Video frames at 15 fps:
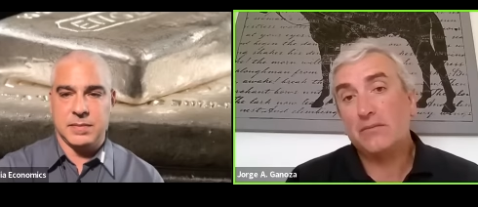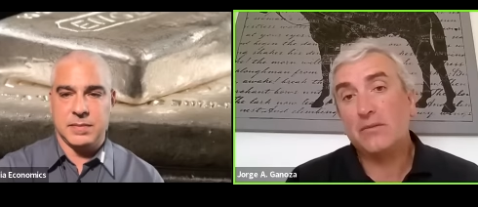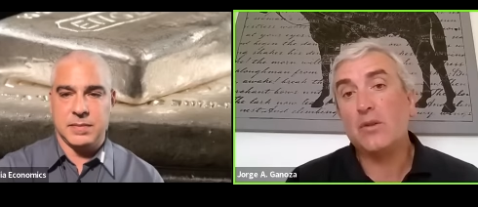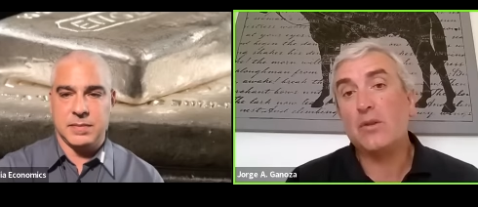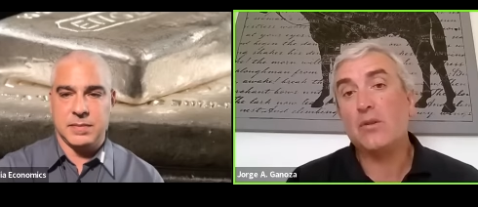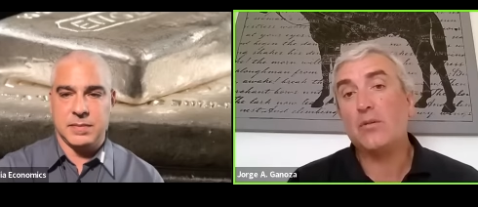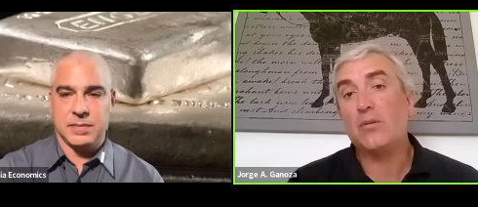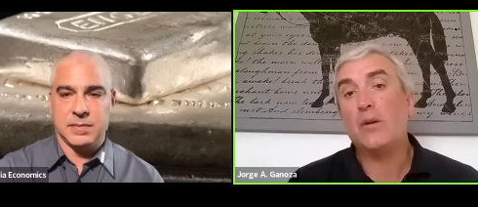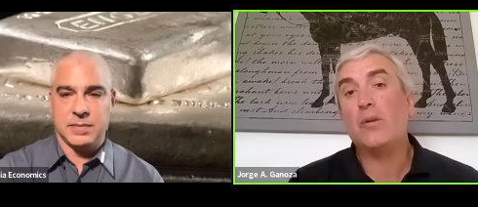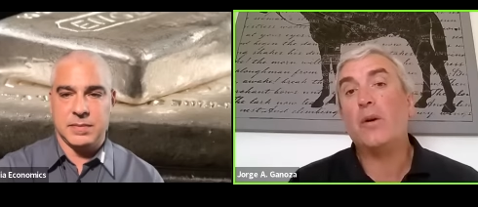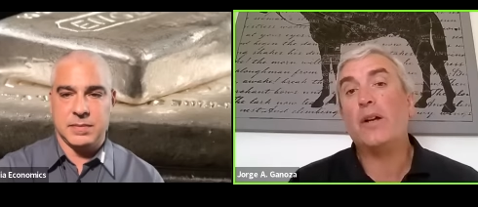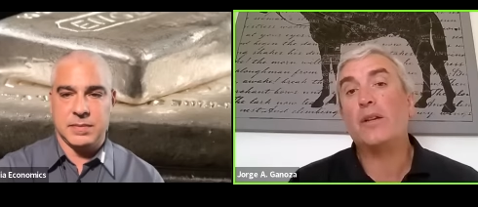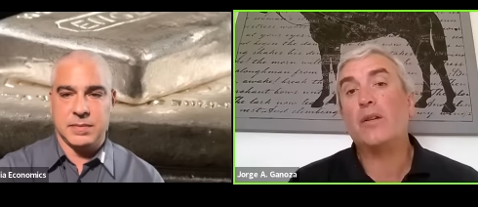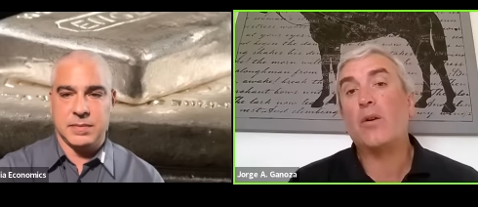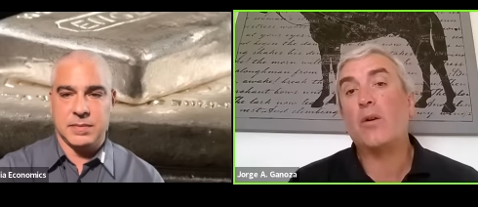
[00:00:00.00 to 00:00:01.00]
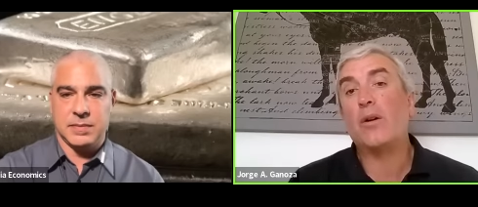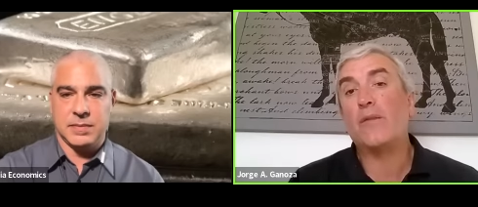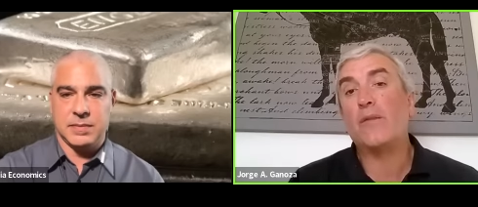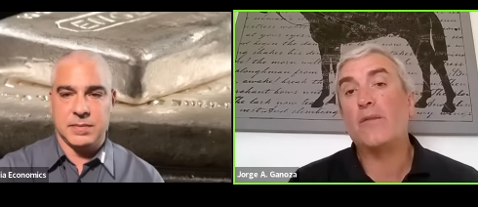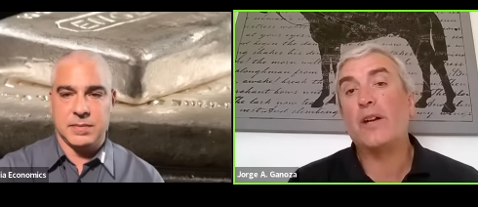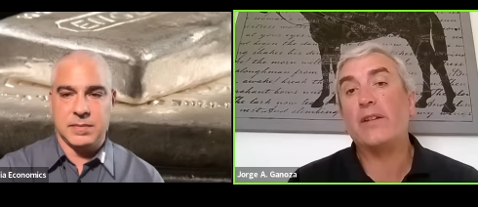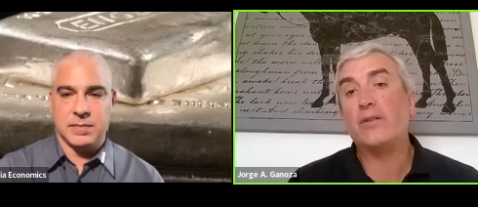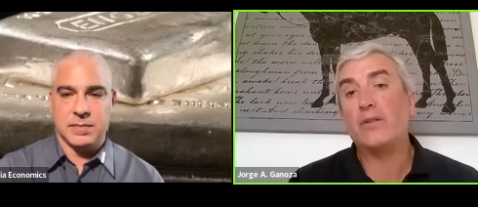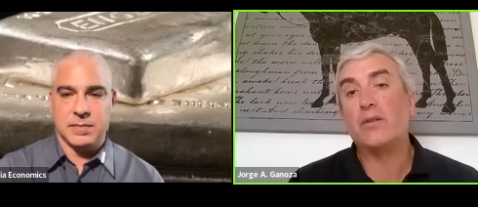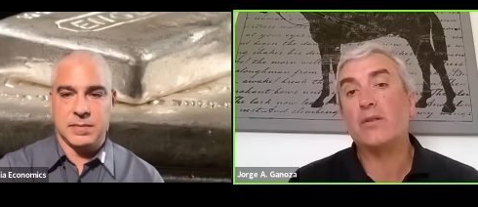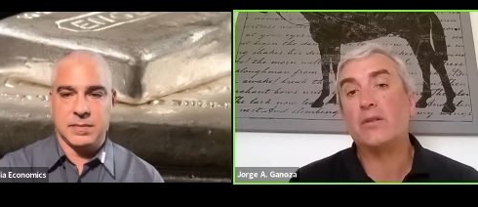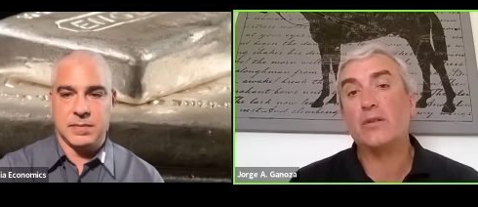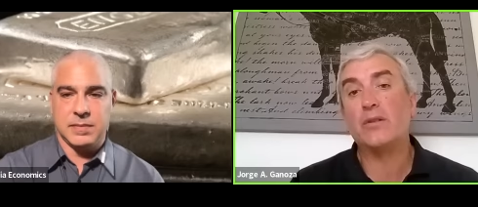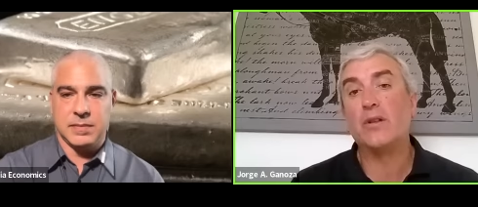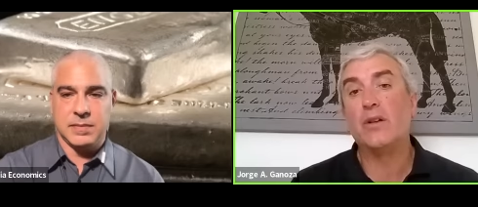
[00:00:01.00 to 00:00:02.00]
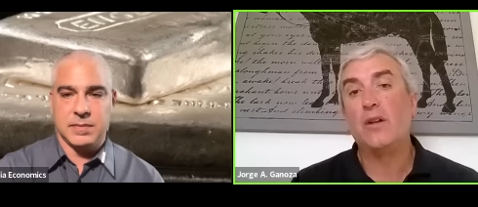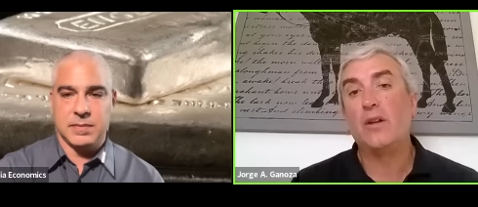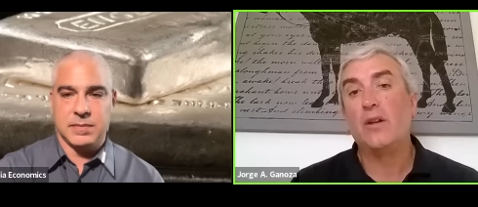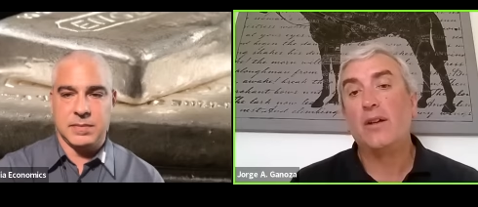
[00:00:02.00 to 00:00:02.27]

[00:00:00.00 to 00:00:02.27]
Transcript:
Speaker 1: No, we want our investors